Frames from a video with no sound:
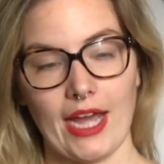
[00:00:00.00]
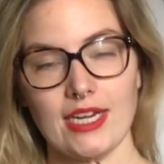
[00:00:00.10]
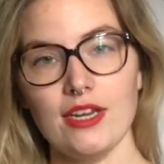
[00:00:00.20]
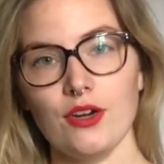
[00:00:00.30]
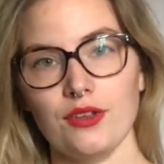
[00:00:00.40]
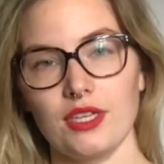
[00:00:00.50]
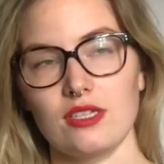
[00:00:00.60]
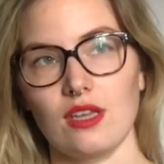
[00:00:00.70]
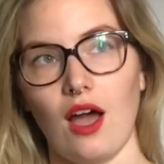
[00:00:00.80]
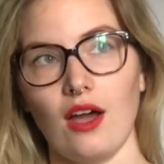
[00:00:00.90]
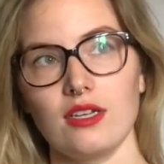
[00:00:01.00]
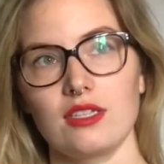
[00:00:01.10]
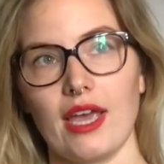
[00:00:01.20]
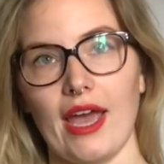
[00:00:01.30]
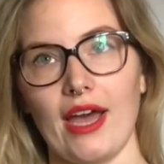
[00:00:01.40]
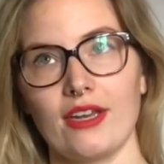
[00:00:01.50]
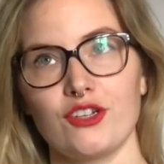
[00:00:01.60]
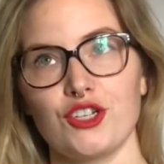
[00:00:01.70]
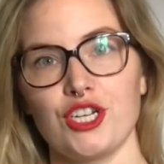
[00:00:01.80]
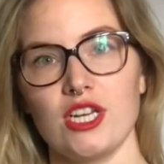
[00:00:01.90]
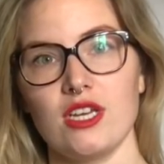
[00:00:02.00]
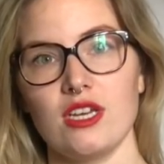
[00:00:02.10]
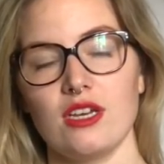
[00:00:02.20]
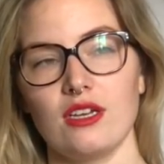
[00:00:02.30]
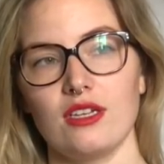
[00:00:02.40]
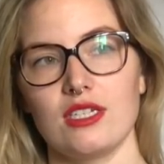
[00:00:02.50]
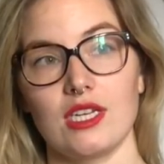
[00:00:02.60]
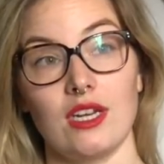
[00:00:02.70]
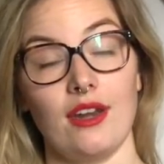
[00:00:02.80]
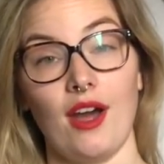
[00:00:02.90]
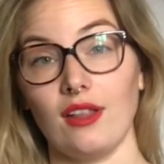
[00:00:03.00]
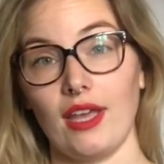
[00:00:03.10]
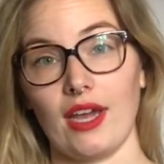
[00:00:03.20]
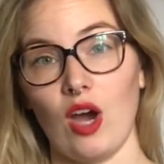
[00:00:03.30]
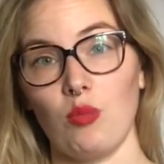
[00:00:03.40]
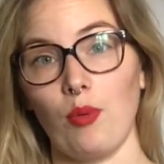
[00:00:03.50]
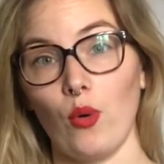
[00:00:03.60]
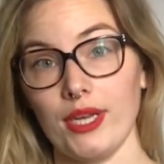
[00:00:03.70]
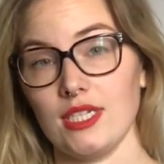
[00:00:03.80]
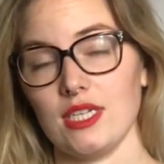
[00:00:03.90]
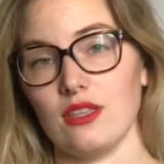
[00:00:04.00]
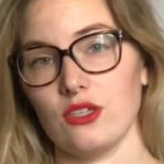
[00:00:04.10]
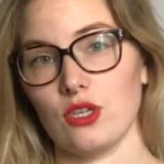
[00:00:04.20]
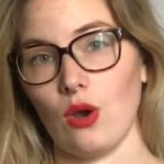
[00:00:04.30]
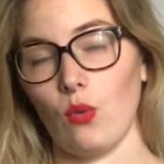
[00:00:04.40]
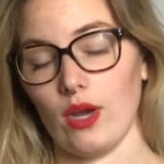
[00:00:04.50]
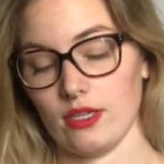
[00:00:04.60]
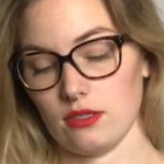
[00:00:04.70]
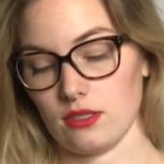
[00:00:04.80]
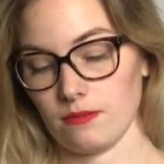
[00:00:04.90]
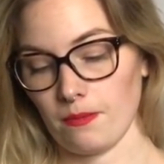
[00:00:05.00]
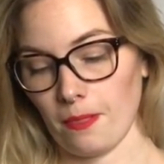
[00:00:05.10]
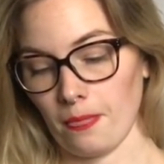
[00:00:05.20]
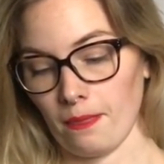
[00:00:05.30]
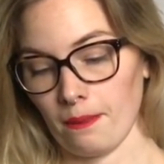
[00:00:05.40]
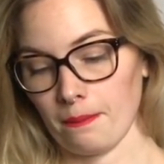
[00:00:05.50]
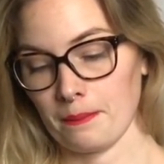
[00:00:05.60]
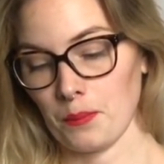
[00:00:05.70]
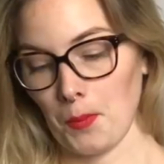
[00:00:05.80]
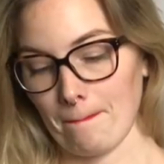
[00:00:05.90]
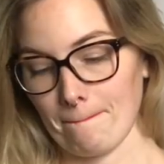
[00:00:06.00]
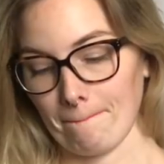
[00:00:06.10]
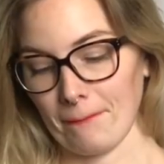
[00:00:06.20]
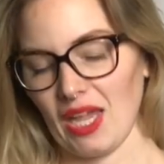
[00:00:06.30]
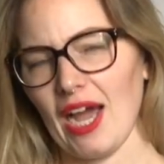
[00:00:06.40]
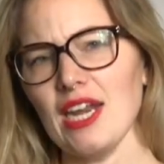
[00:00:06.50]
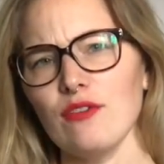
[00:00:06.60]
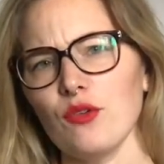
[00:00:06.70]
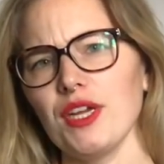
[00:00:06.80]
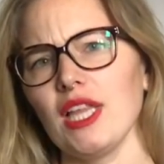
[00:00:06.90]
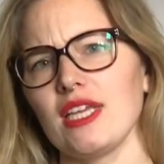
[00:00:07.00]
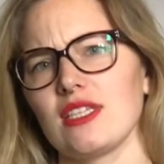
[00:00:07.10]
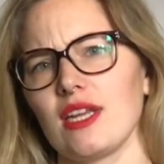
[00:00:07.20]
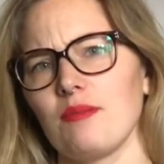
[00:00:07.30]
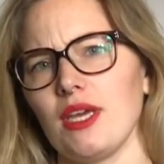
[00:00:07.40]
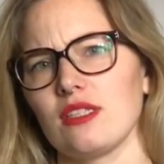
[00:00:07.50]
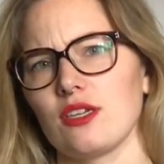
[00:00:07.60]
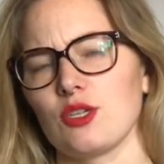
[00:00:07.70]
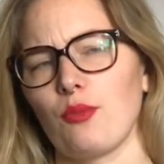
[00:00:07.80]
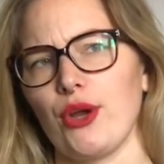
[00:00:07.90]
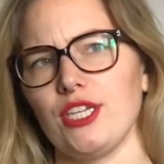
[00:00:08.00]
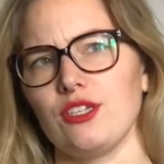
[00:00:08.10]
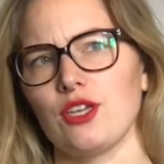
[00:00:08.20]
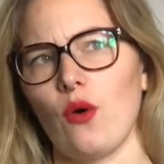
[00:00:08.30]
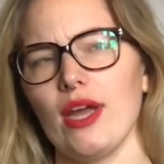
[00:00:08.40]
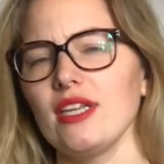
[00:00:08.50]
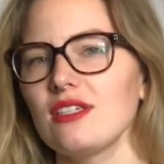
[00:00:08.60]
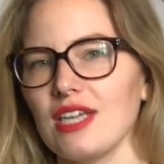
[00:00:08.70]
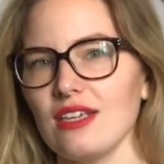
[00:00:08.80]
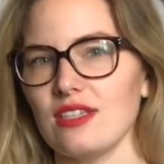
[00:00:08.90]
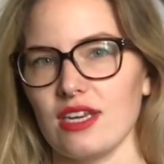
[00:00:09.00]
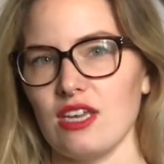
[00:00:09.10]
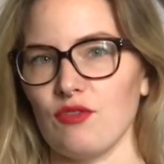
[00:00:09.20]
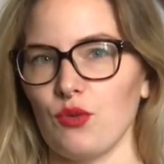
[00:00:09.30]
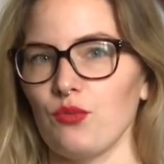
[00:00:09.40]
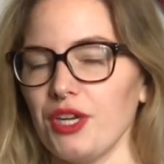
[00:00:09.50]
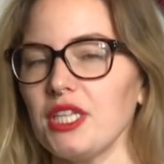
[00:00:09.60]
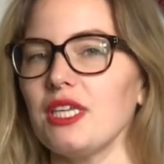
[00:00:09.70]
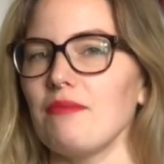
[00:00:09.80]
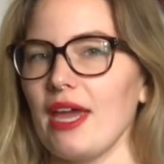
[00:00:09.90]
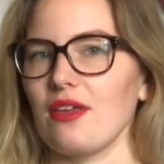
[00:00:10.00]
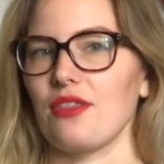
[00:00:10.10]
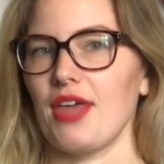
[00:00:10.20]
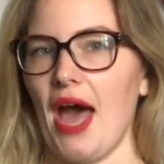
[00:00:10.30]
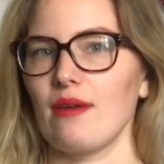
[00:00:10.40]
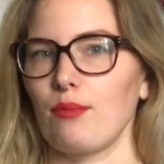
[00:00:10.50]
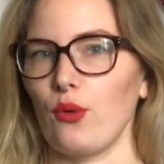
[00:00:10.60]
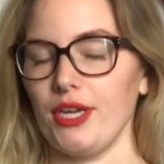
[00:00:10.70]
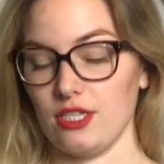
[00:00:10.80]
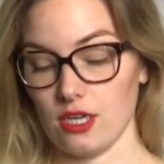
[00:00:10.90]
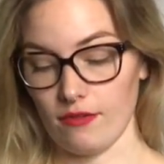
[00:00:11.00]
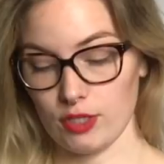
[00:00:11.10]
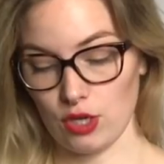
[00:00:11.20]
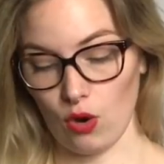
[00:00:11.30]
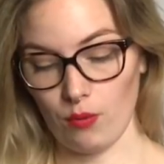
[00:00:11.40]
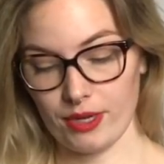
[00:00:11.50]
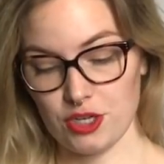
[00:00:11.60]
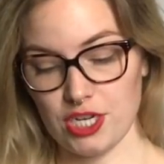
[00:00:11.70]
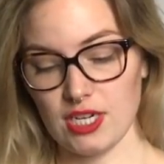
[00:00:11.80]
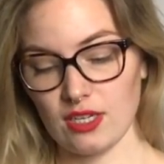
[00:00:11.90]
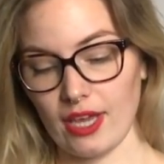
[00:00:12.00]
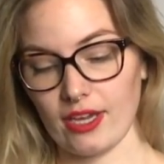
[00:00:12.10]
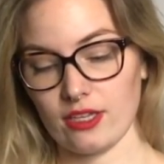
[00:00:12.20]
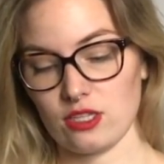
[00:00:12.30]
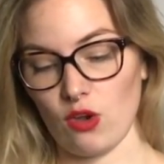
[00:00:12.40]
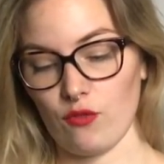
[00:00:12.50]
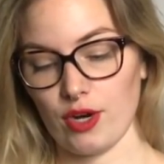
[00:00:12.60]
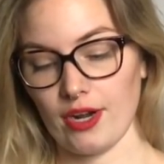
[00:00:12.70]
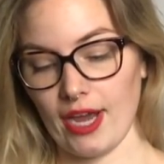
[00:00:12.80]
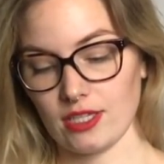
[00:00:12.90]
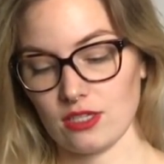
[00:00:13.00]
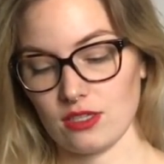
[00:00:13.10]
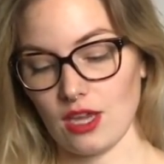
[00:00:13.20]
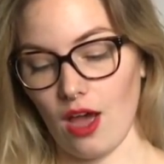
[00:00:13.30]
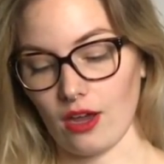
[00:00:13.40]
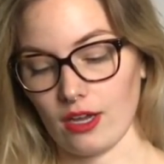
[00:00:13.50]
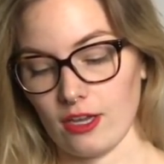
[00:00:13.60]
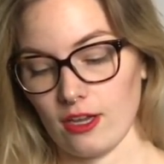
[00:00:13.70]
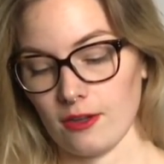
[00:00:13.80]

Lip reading: knit her these socks and she did not like how pointy the toe was. I never realized that it made such a pointy toe, and it doesn't even really make that pointy of a toe, but she didn't like it. So for her next sock,